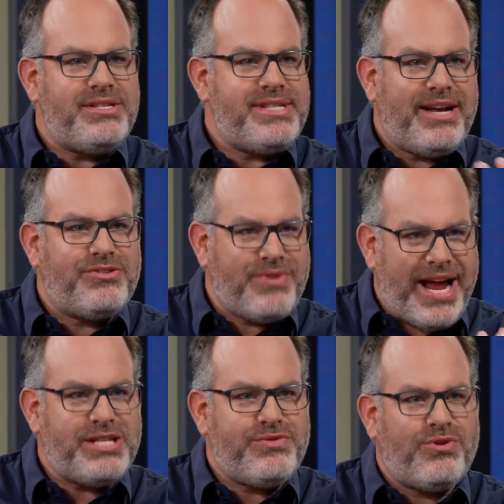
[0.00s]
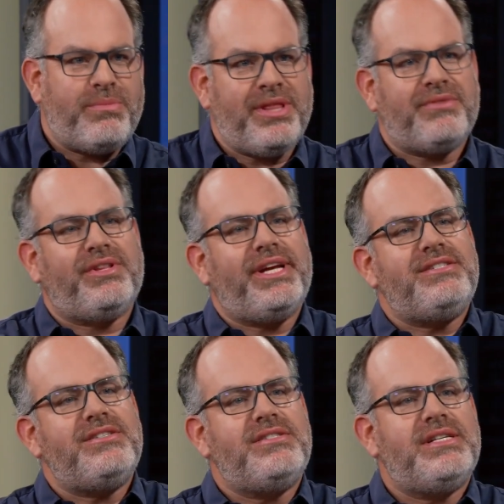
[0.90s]
is that transforming the
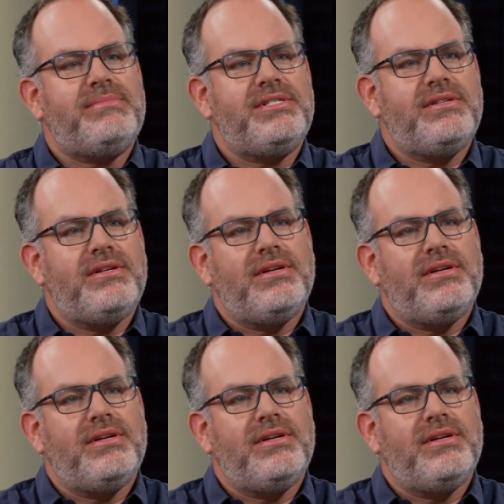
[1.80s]
relationships?